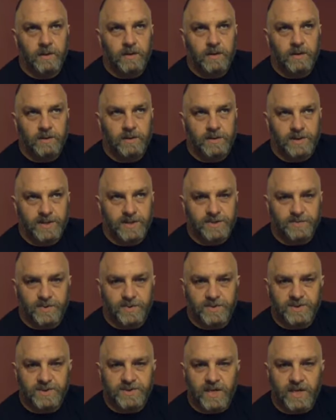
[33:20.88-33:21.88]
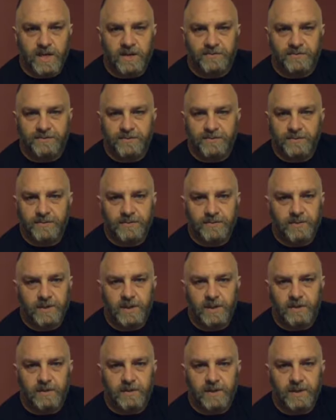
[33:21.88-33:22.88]
discipline is tough.
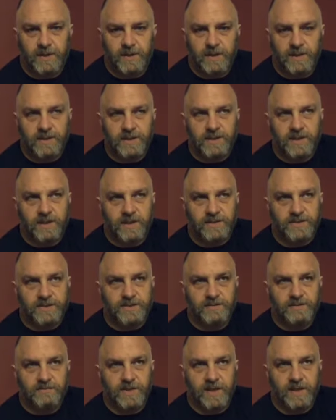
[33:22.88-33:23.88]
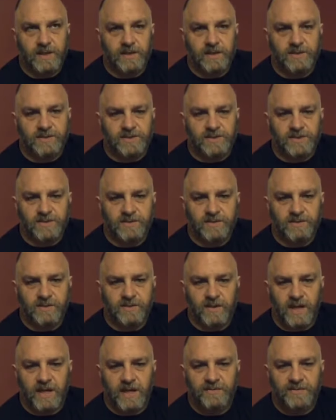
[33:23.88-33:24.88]
It's because
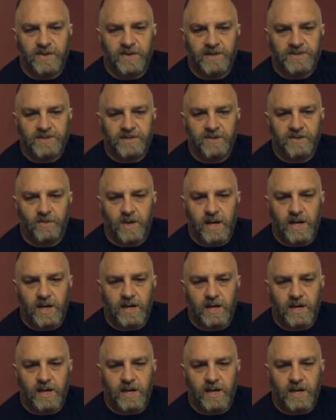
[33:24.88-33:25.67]
life gets in the way.